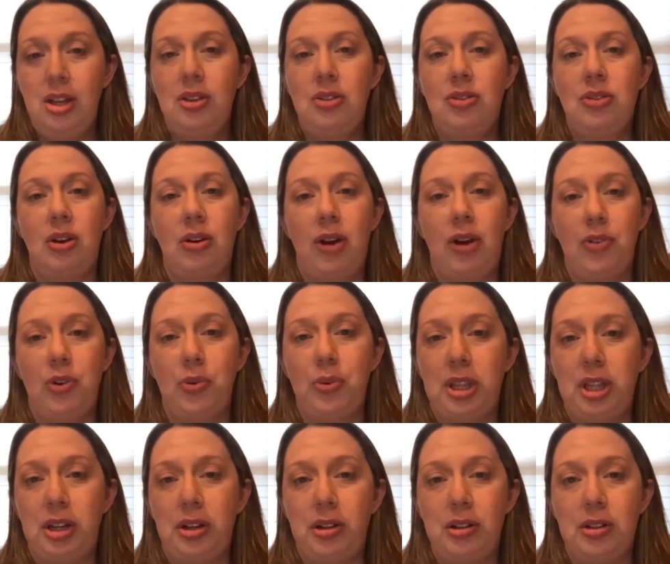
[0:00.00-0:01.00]
So everyone
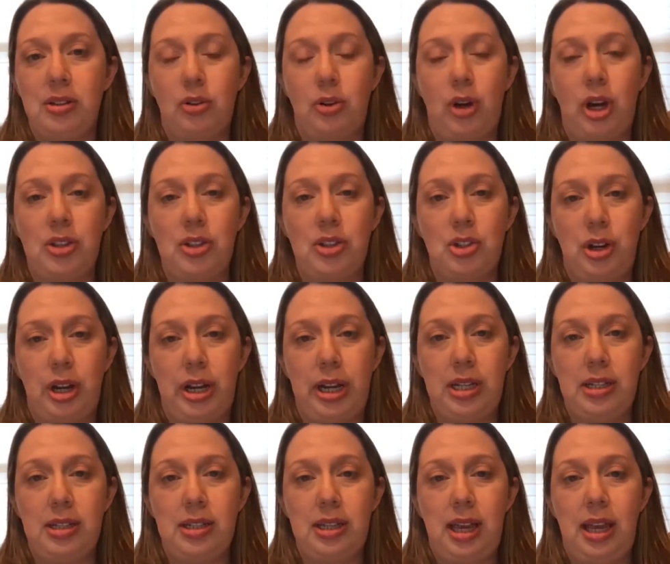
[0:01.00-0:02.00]
there is
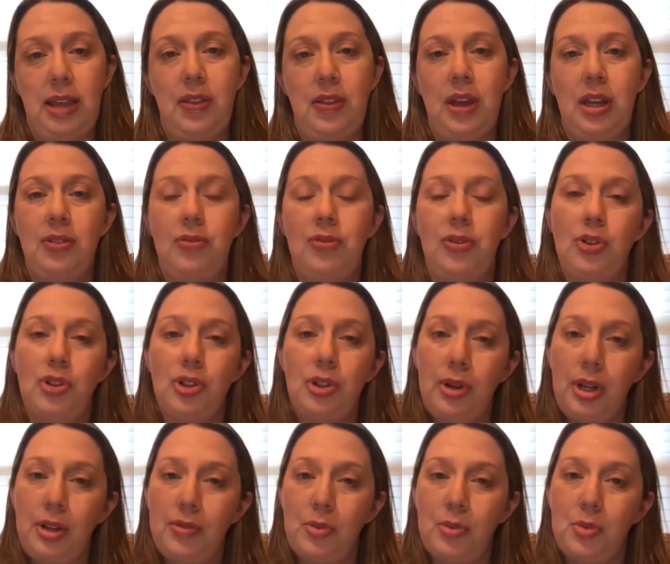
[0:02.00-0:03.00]
cross-trained. And then if you do
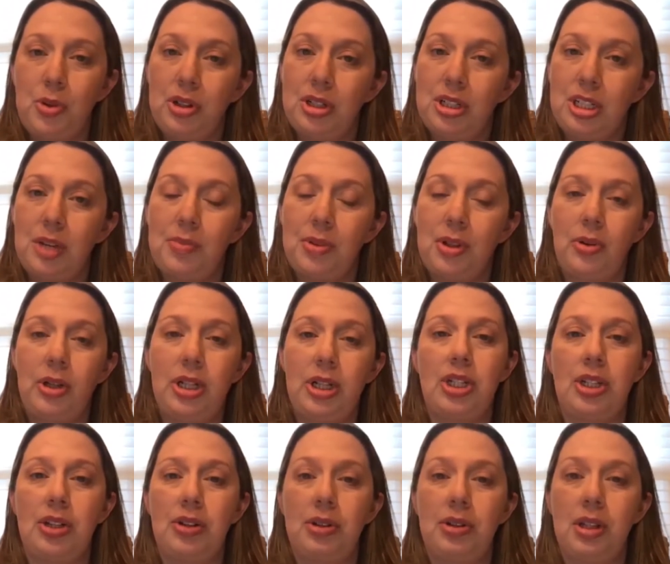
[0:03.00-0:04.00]
have a more in-depth
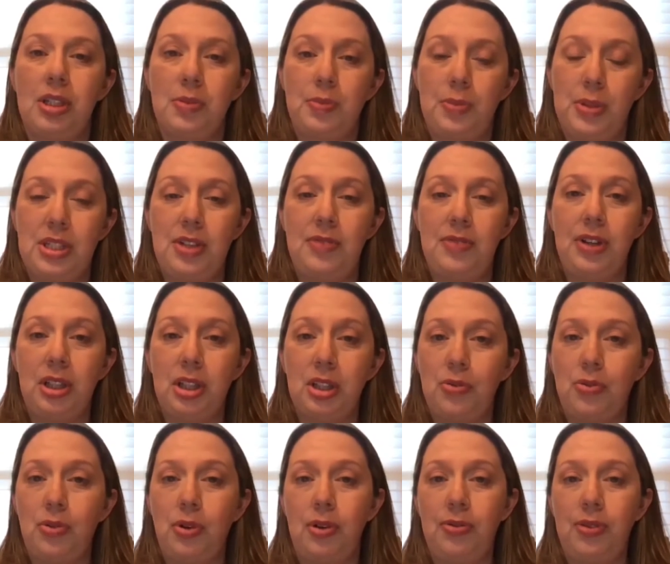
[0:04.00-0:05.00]
question specifically
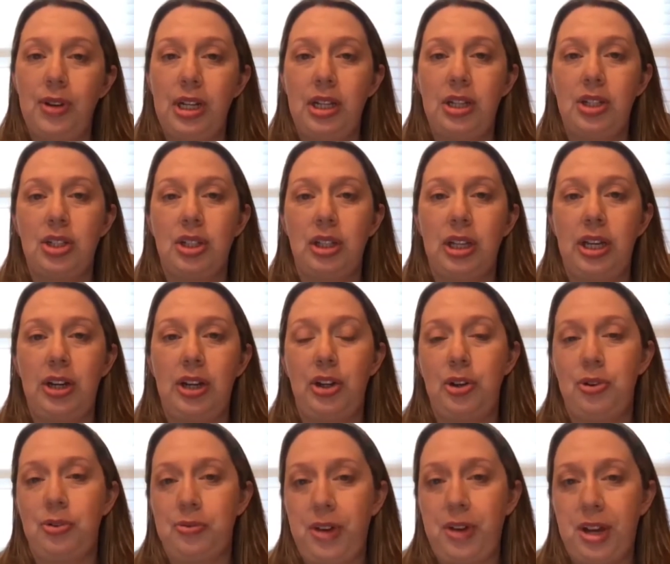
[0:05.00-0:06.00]
for financial aid or
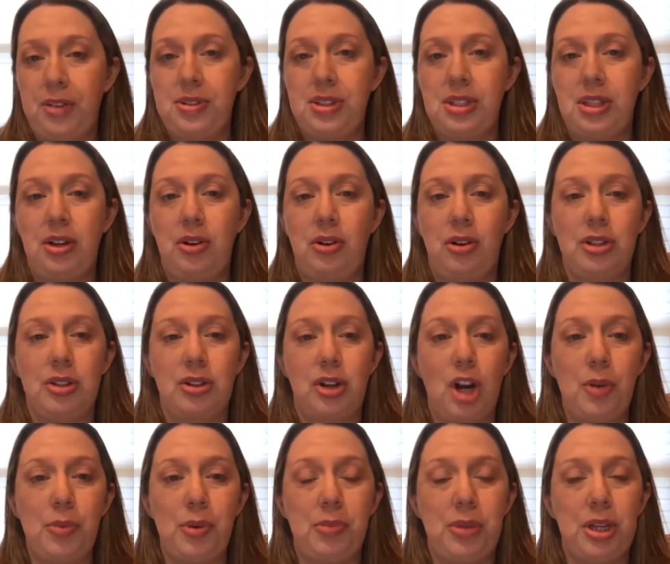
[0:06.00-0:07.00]
your FAFSA, or as
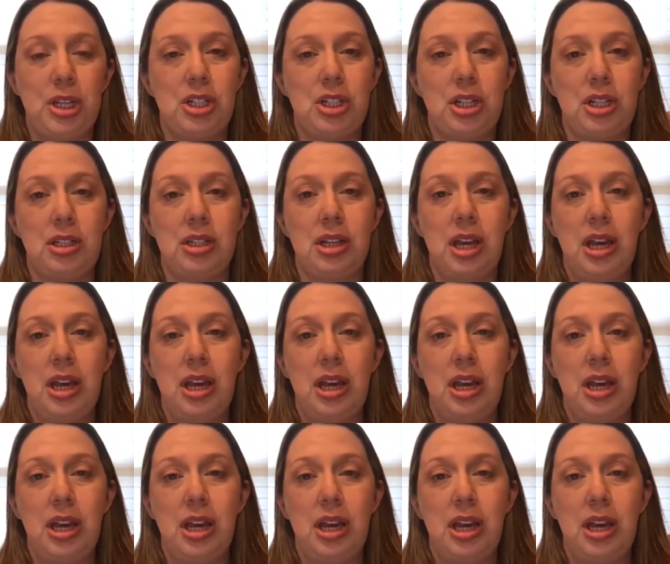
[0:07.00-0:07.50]
Carmen mentioned,